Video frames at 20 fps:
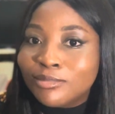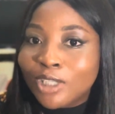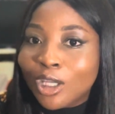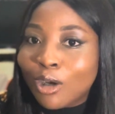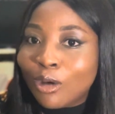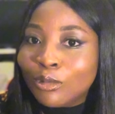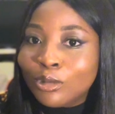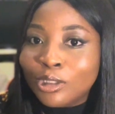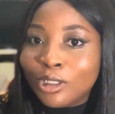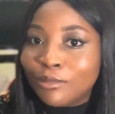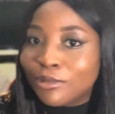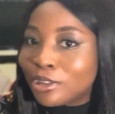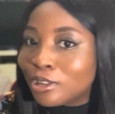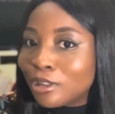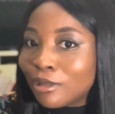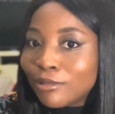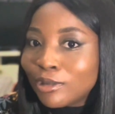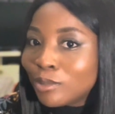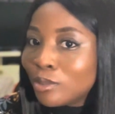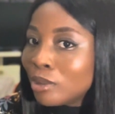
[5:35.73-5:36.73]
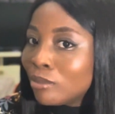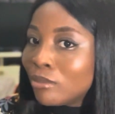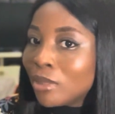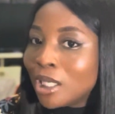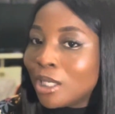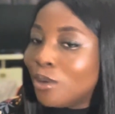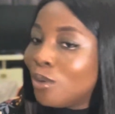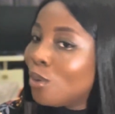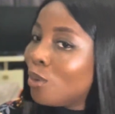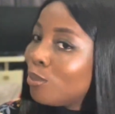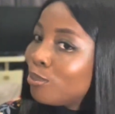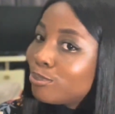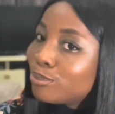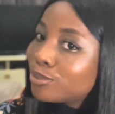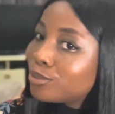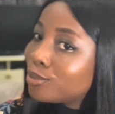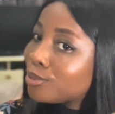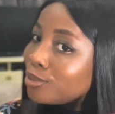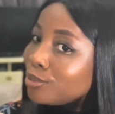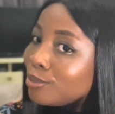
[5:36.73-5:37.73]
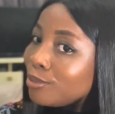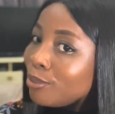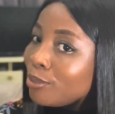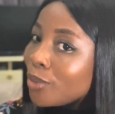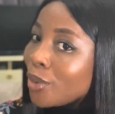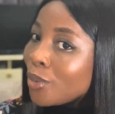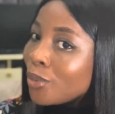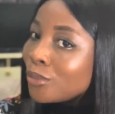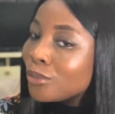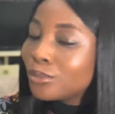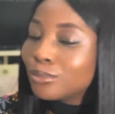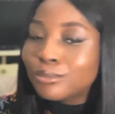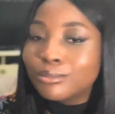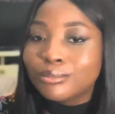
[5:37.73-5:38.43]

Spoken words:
all lovey-dovey with me. No, bro,